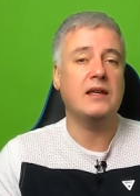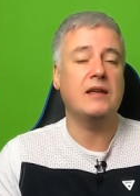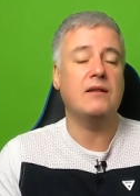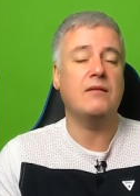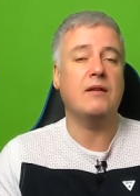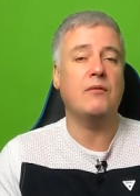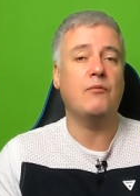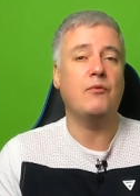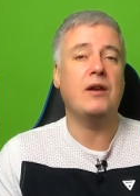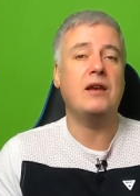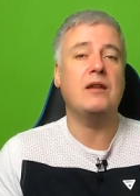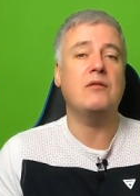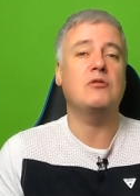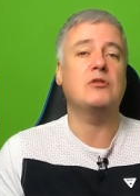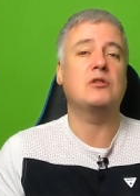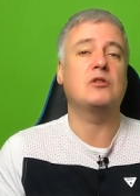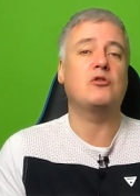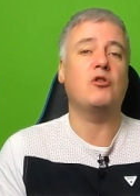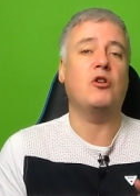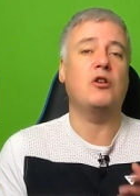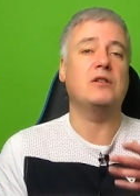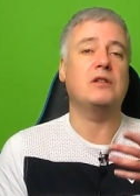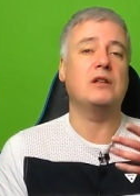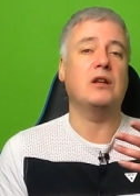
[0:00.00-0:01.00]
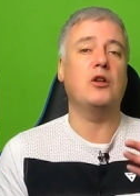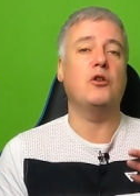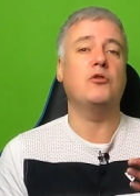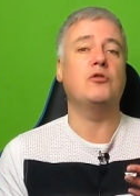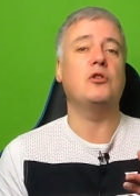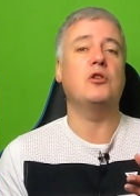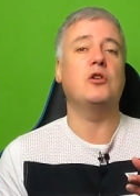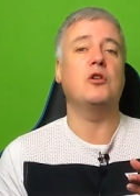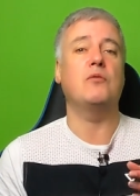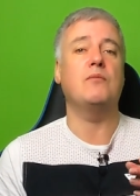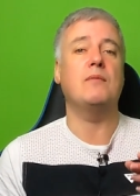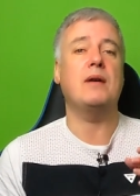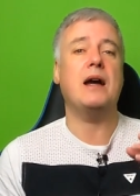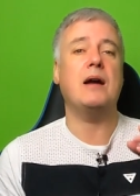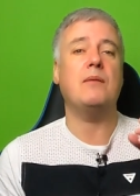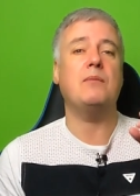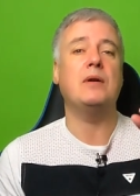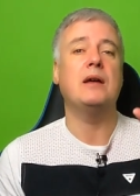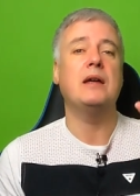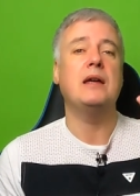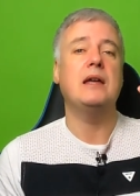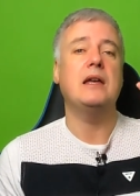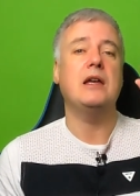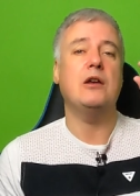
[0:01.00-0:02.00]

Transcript: It, when it was trying to load a new map,